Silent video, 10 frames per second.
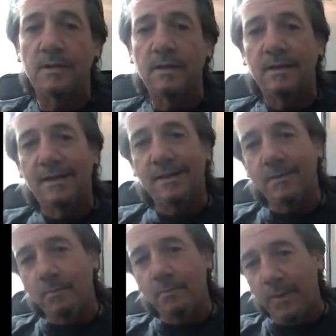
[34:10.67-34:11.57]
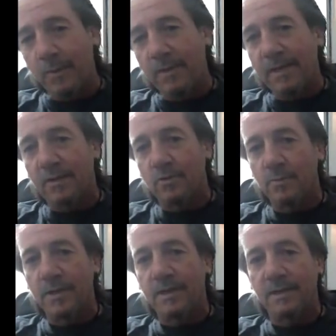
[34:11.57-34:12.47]
There's people here coming
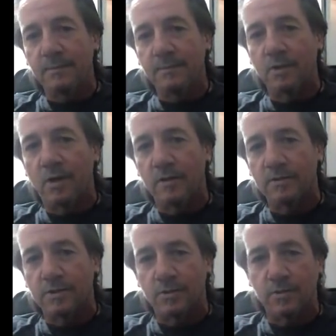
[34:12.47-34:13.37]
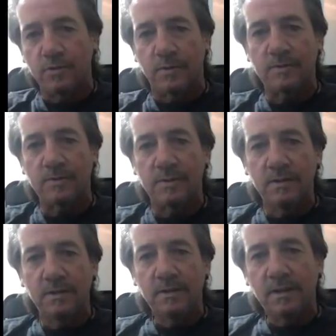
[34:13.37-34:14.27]
in, them charlatans you're talking about,
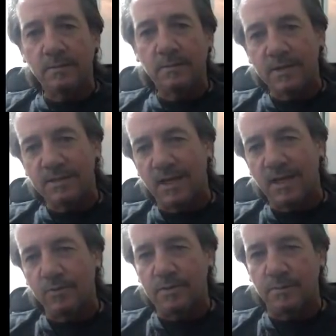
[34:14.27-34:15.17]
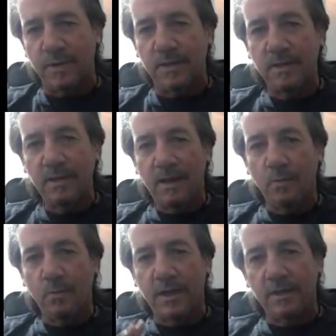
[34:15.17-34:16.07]
getting bigger salaries than me and
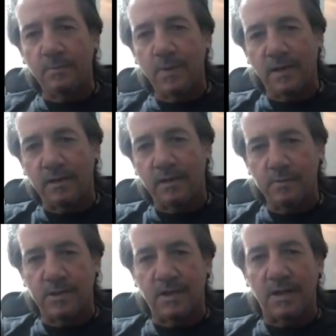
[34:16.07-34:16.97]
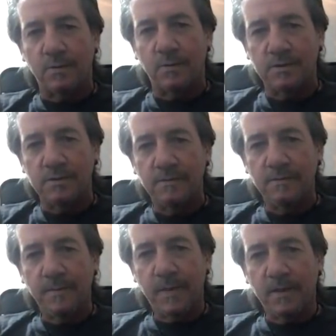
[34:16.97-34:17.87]
working at bigger clubs than I was,
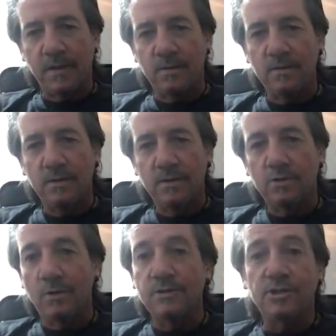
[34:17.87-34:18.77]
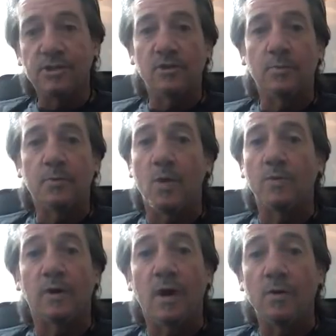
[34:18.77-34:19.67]
you know? So I just ended up going alone.